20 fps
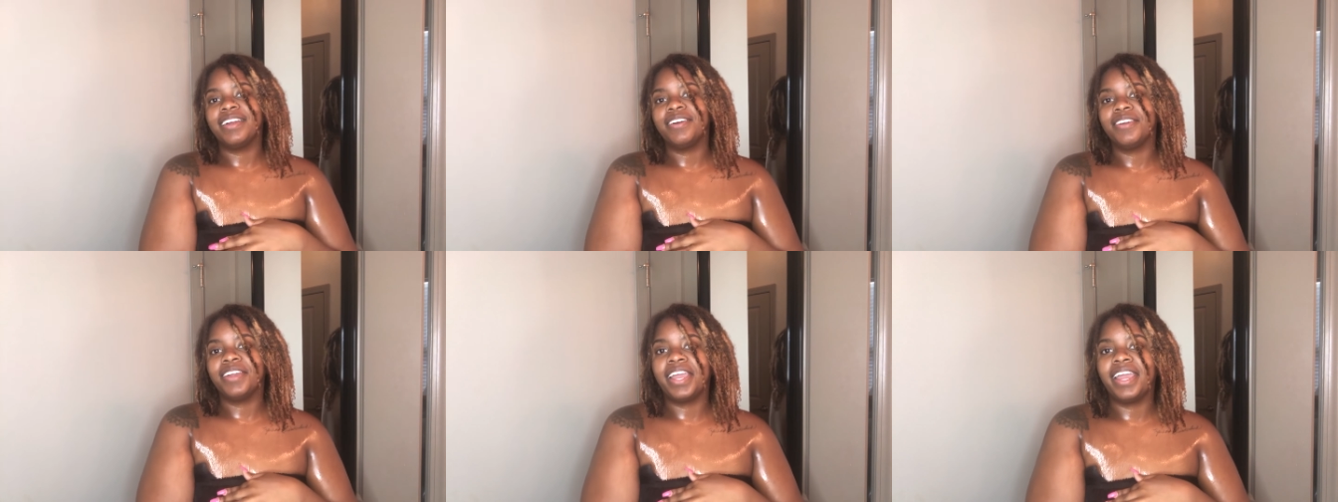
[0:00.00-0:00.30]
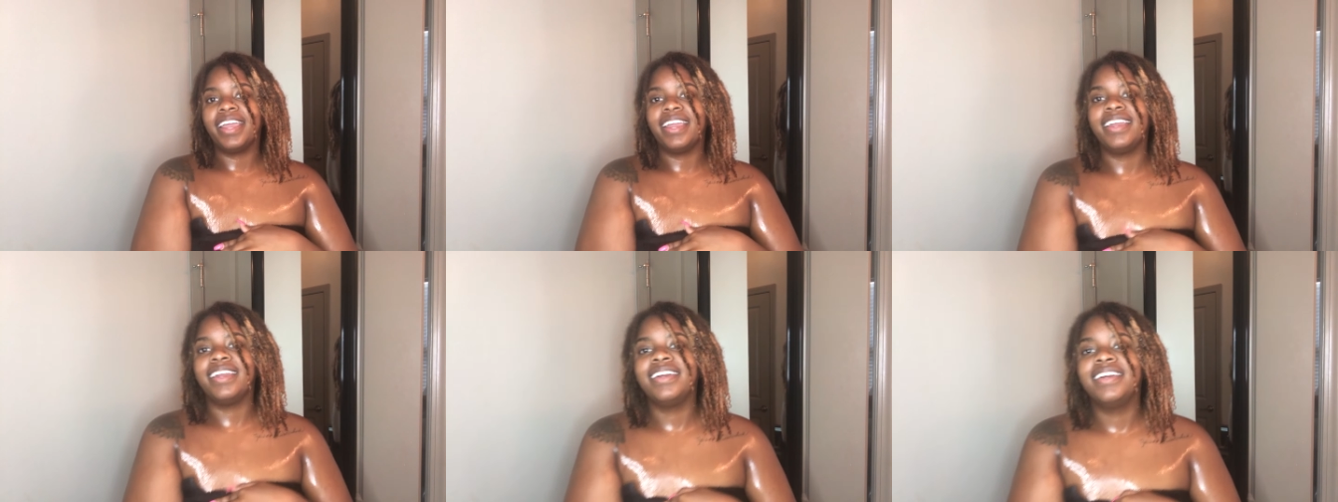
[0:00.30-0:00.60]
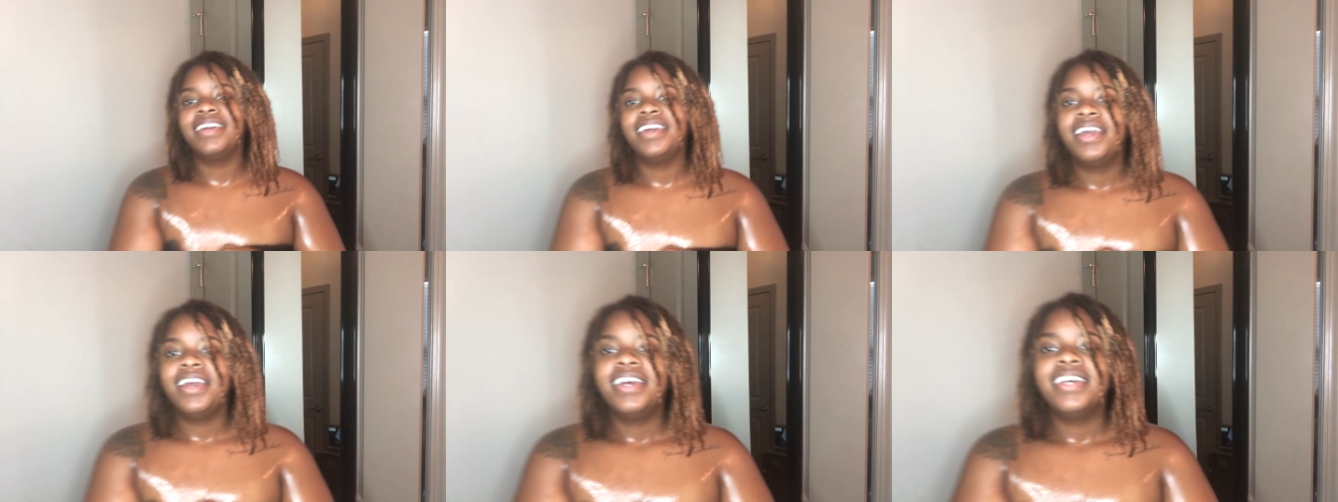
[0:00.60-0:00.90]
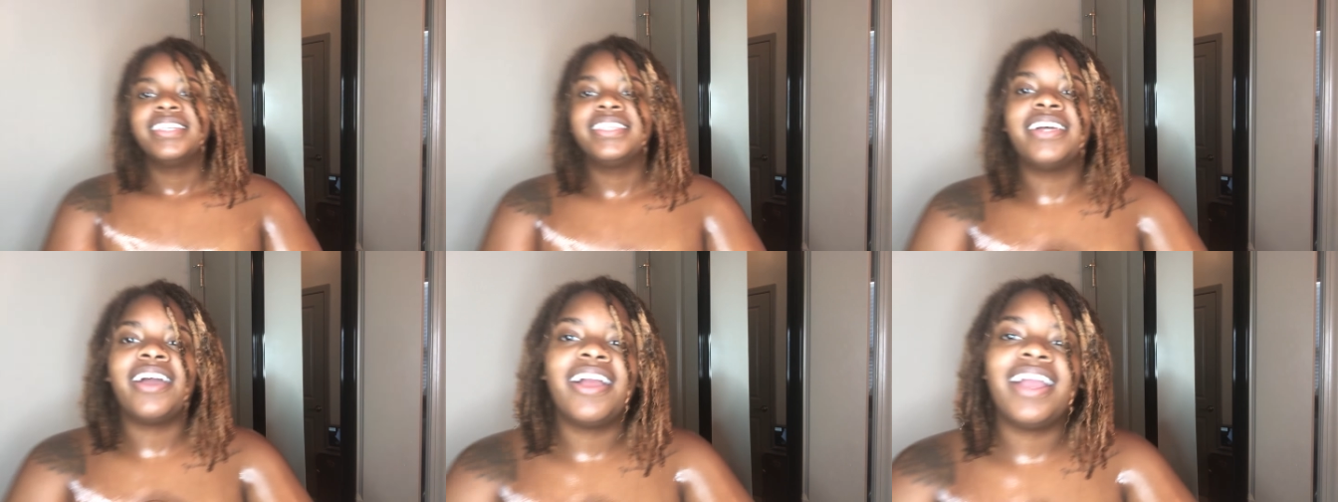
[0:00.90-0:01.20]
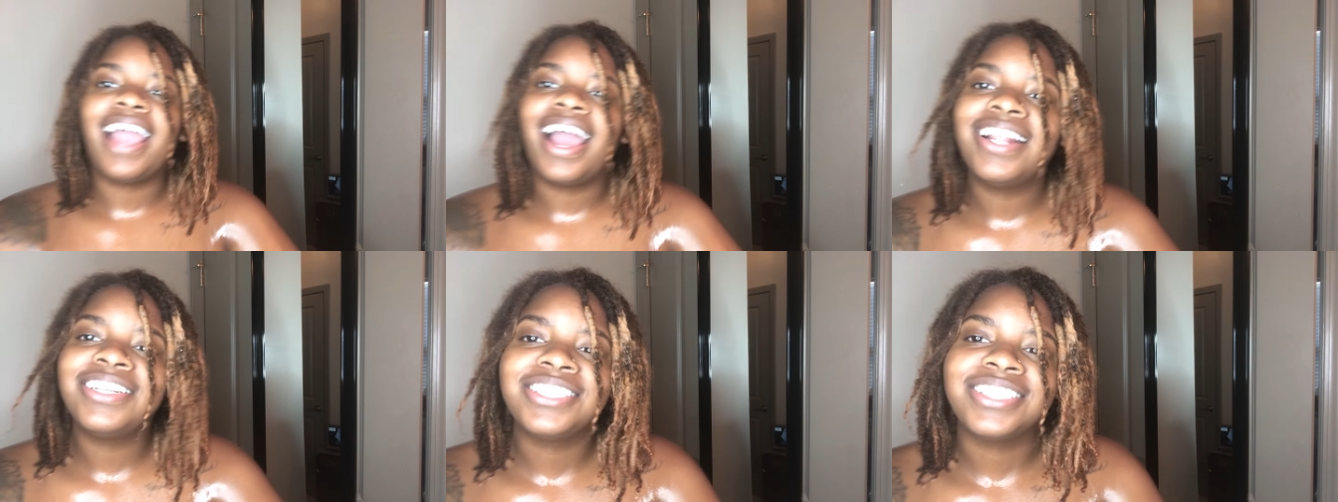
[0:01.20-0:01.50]
okay? Sorry,
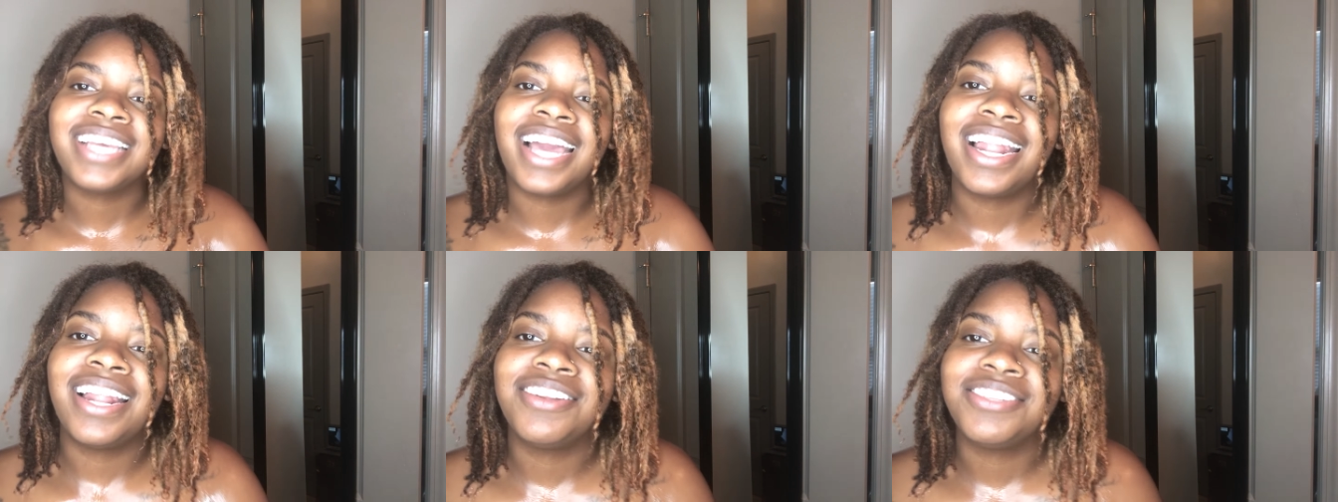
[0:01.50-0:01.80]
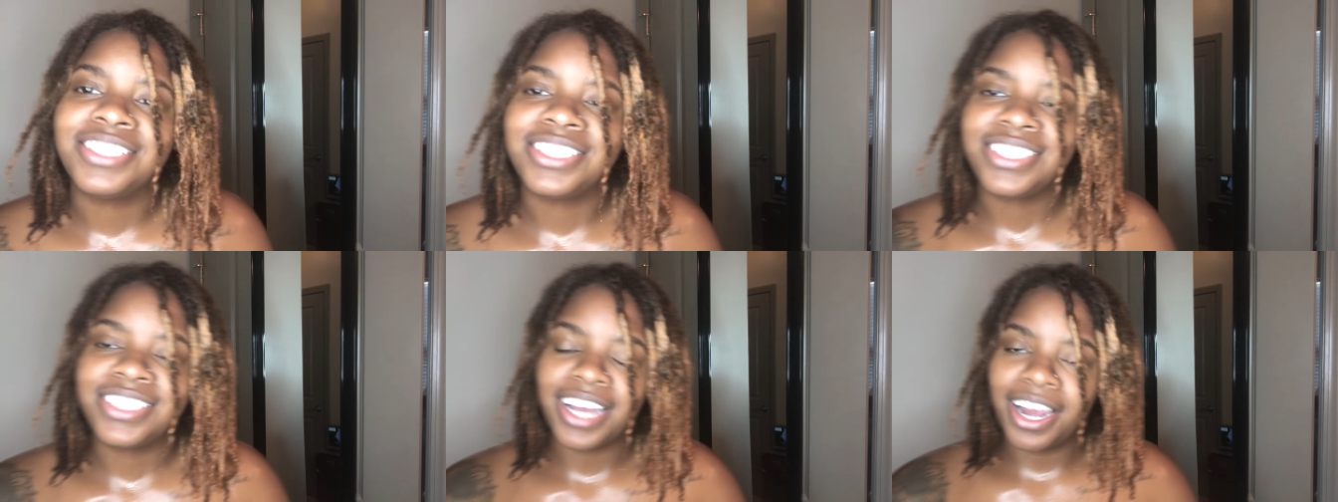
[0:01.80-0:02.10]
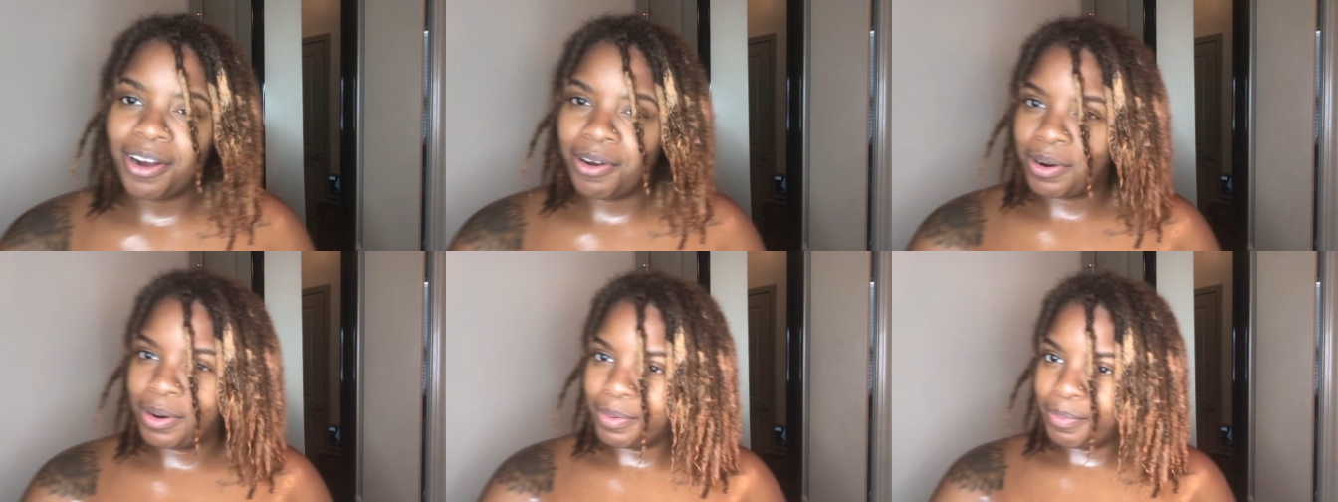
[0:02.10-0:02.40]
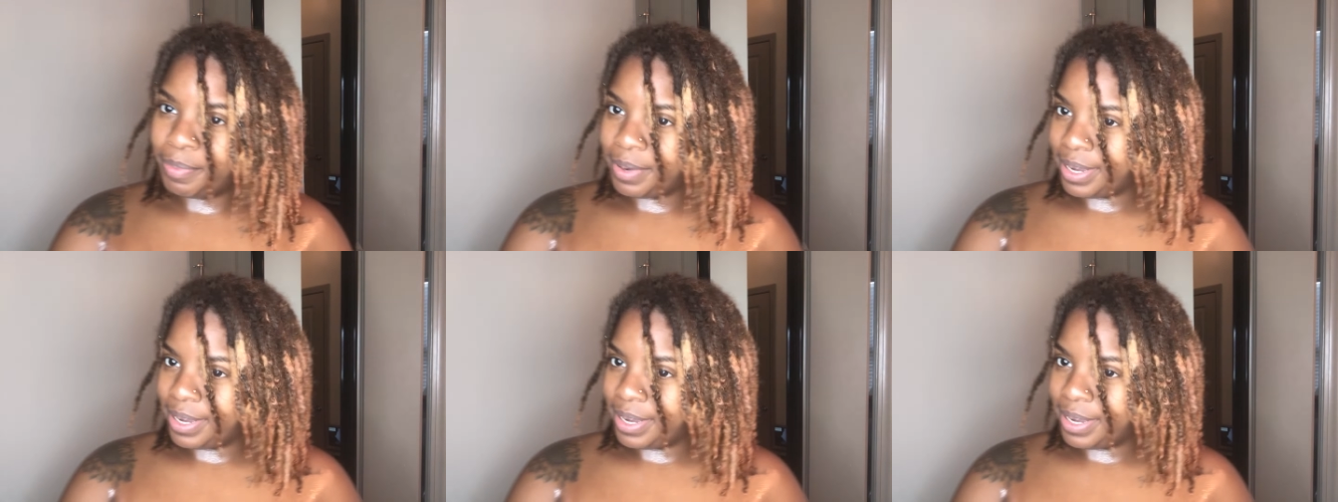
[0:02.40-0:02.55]
I just got out the shower,